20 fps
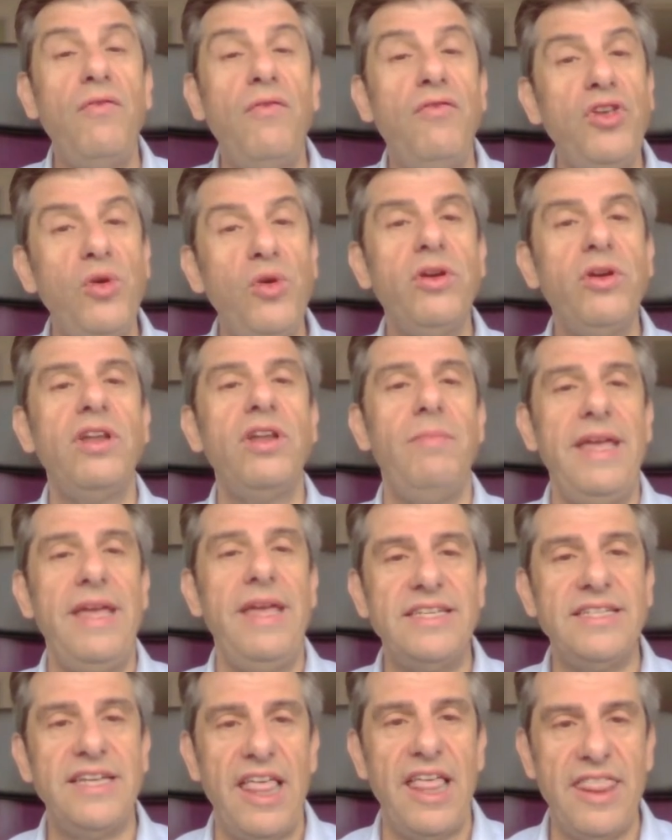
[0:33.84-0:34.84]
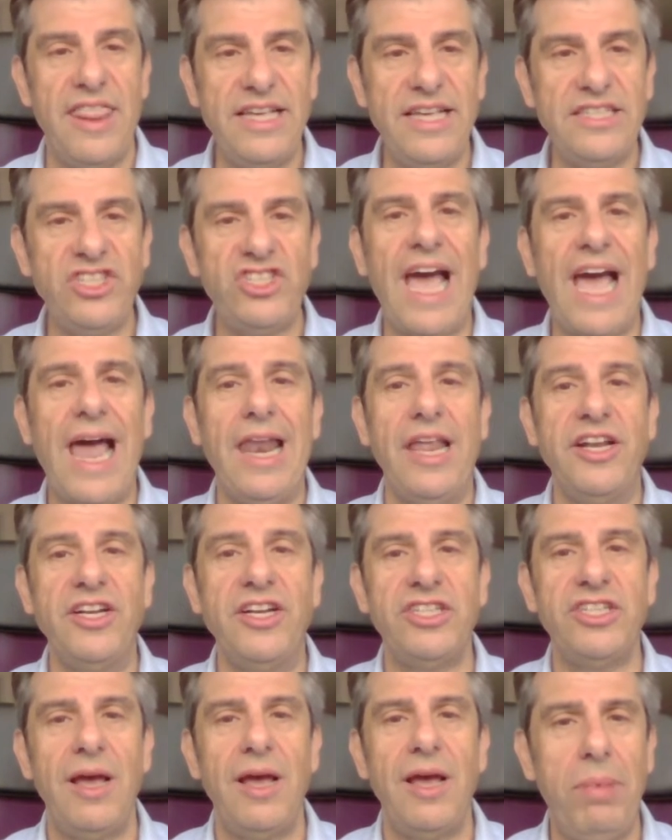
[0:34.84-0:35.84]
If you can meet this
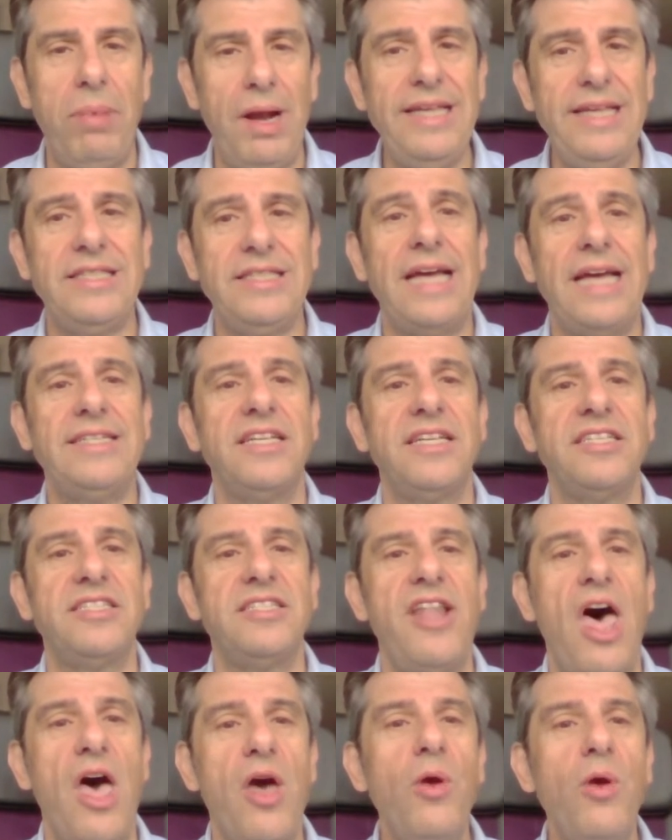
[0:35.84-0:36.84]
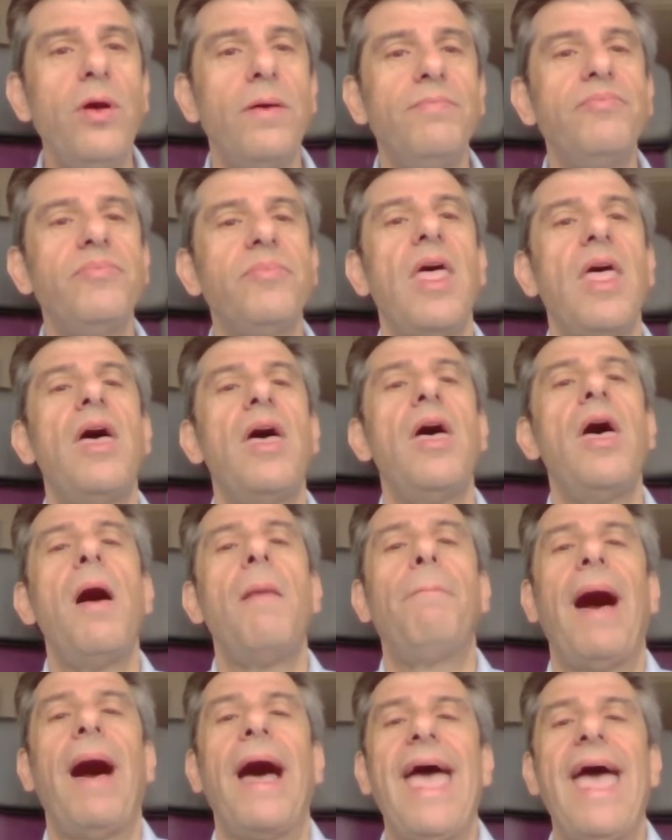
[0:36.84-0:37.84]
challenge, please let us know
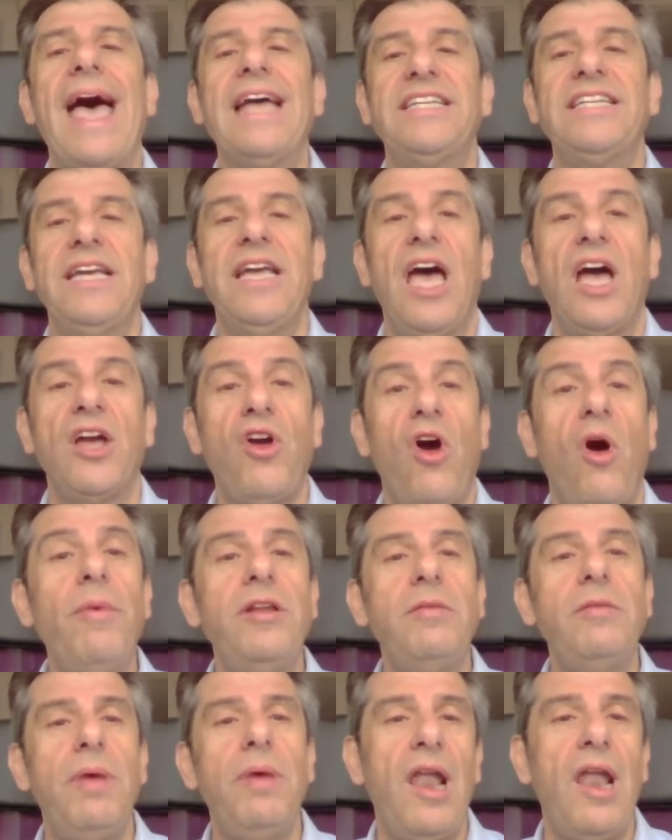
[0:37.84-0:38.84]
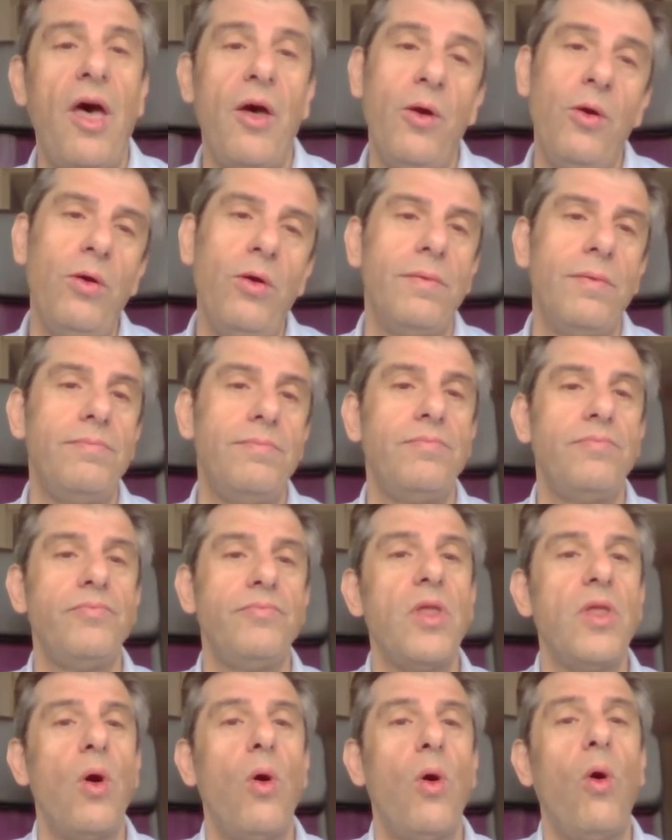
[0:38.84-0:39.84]
by adding a comment below
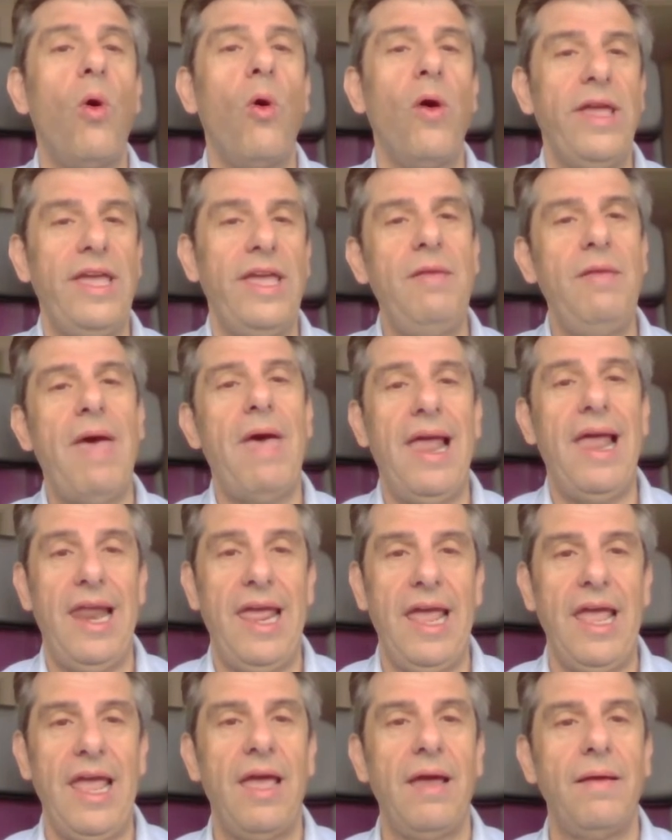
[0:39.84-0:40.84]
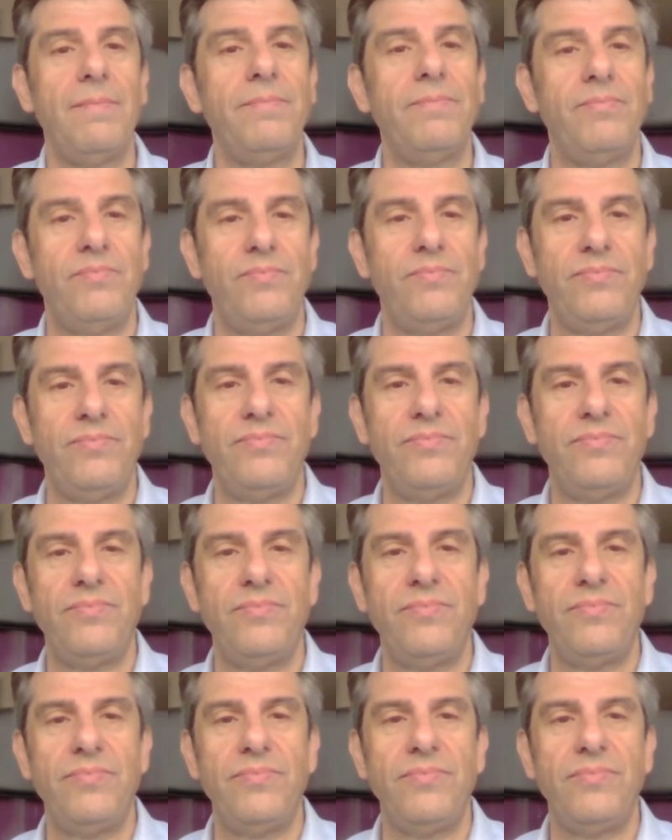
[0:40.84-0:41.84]
or emailing
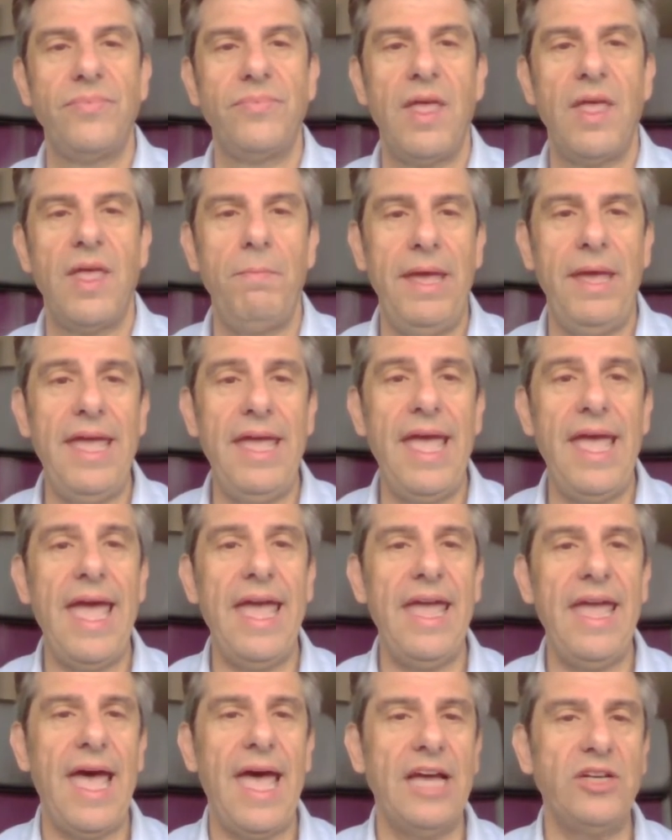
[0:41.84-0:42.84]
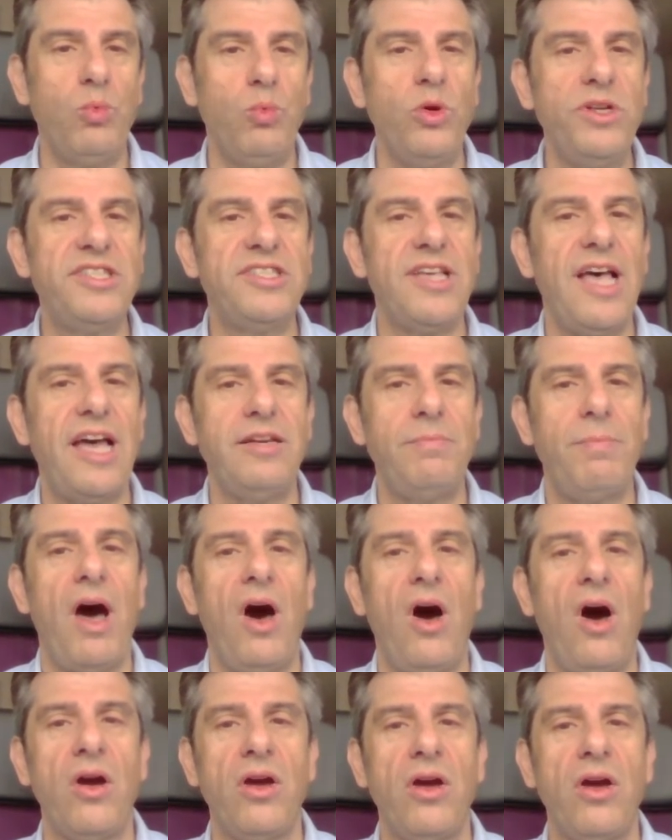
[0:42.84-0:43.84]
pa at
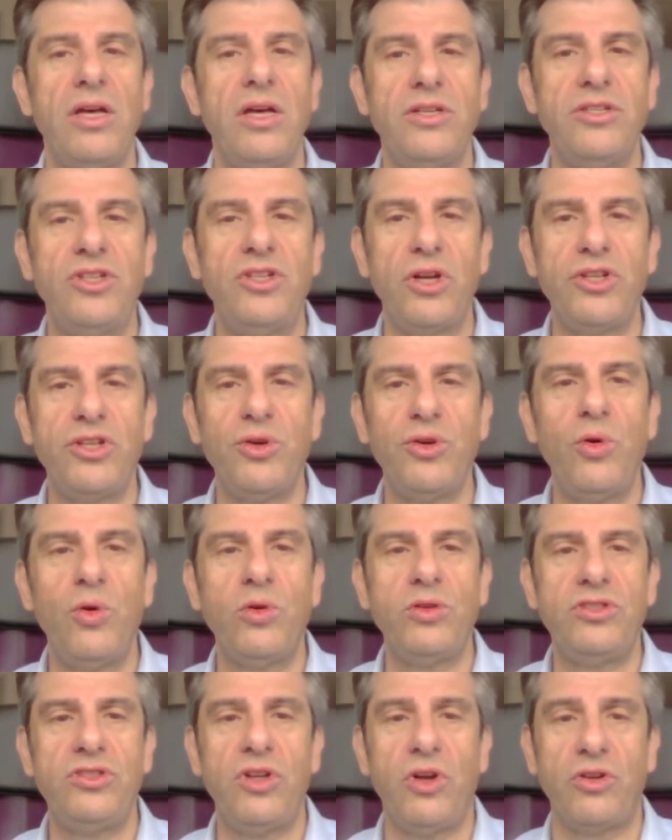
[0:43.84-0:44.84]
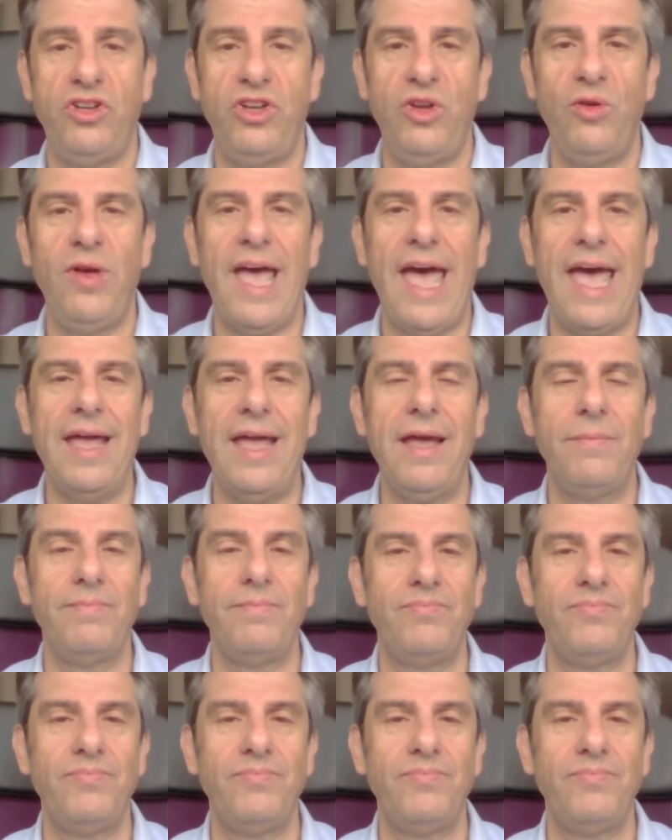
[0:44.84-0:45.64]
woodsidepark.org.uk.